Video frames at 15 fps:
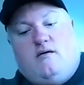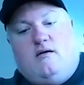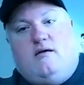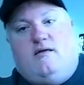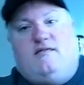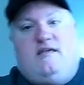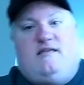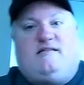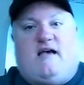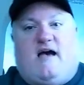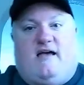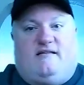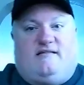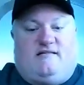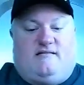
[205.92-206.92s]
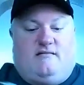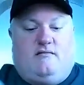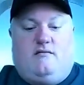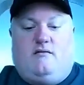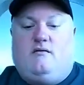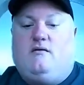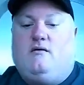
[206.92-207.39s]
these guys.
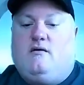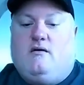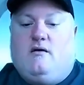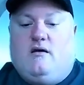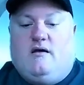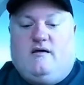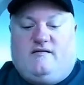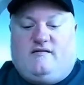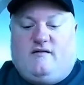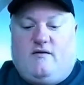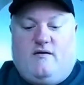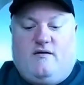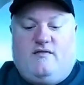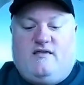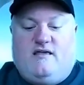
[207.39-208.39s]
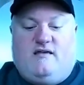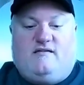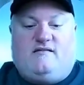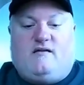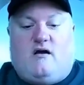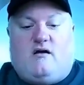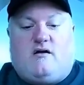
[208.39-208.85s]
So these
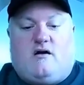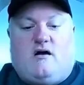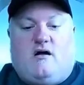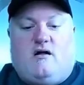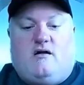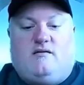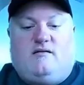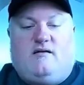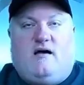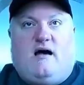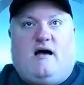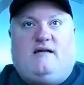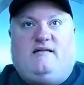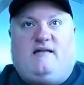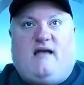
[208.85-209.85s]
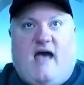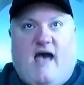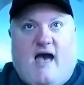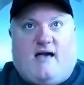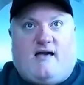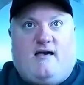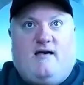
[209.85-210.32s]
are called
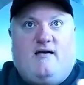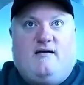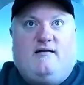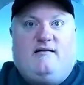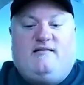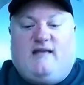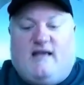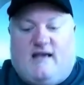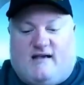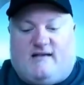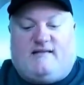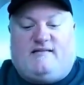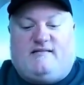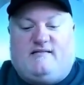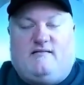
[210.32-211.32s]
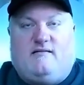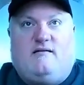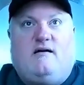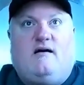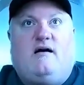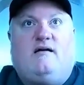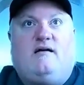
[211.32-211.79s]
Attack Ticks.
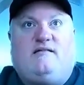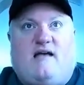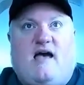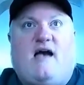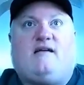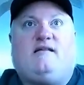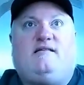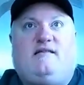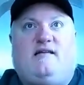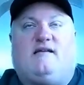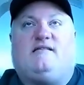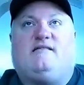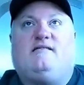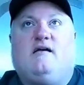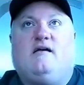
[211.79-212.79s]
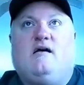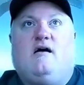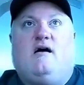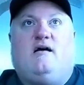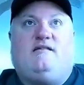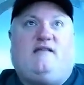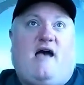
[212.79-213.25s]
Attack Ticks.
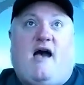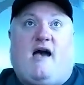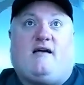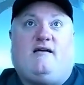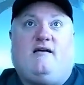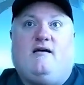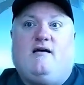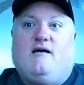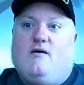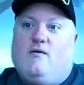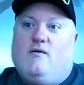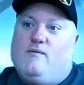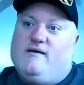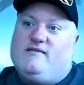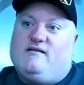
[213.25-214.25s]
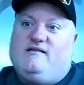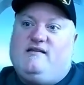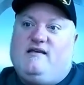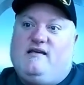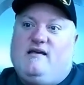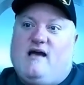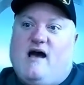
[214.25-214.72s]
Attack with a
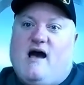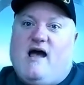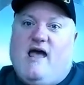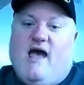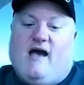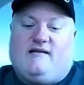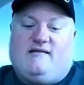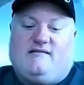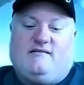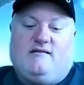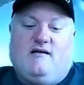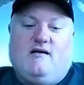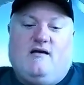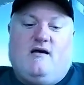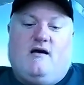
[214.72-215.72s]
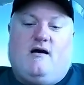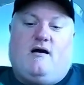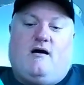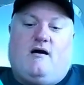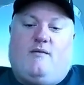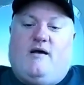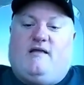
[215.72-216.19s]
T-I-X
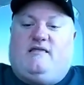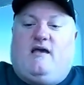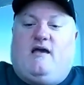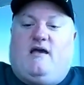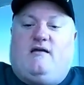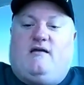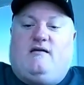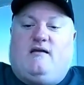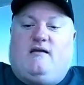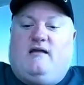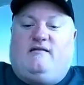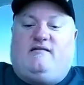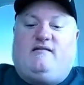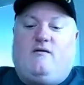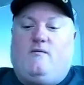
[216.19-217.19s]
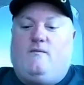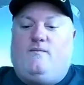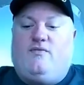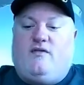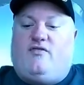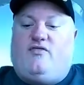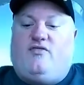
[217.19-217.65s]
at the end. And so
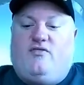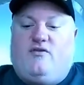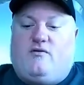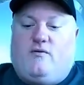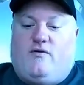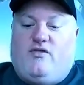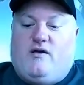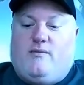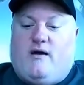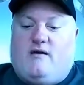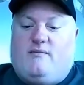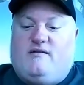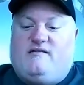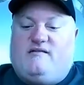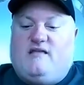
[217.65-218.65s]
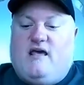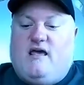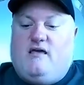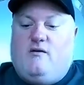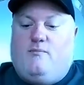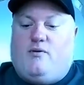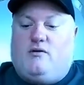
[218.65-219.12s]
the cool thing about them is
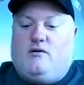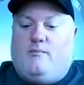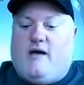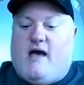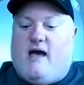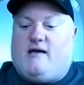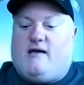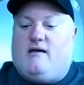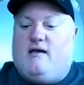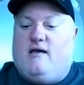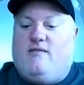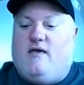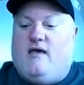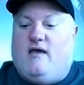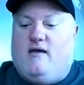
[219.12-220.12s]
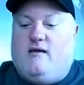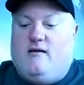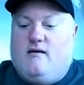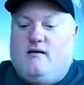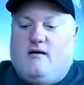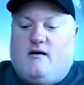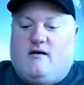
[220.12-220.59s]
you pull them back, and they
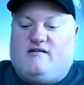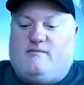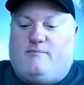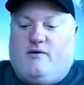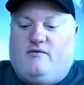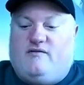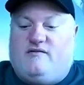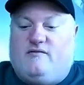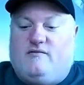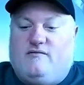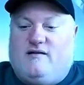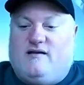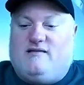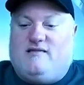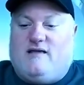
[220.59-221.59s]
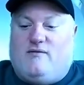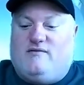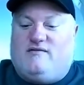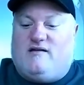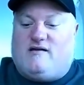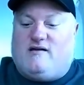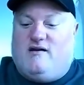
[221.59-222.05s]
are supposed to, like that one's
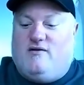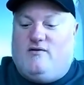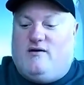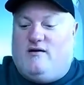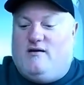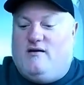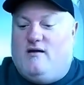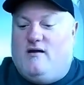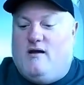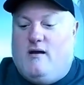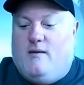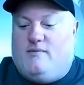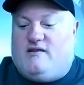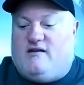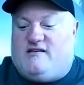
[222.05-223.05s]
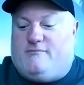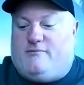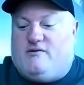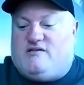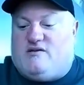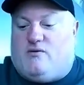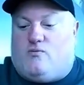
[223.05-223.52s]
not going to do it, but they're
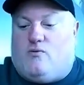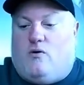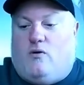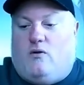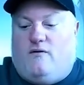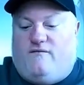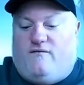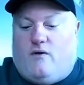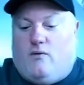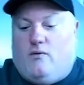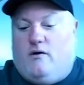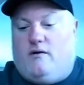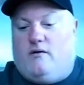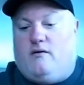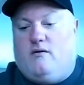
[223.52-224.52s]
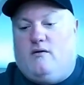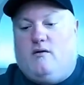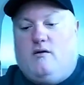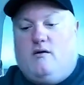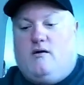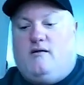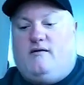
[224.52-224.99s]
supposed to roll forward.
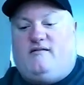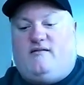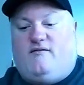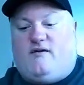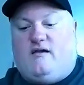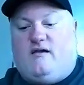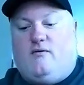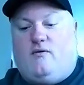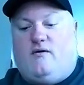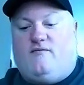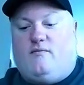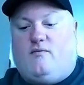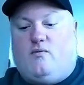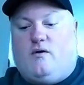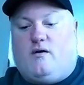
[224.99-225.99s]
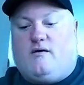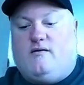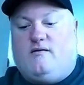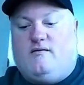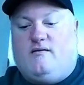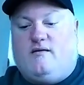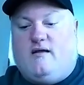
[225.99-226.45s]
Oh, let's see if we can get one of them to work.
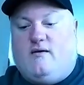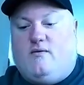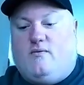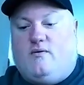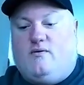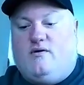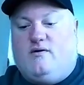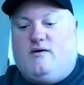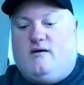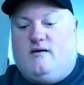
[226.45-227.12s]
Yeah, it won't do it.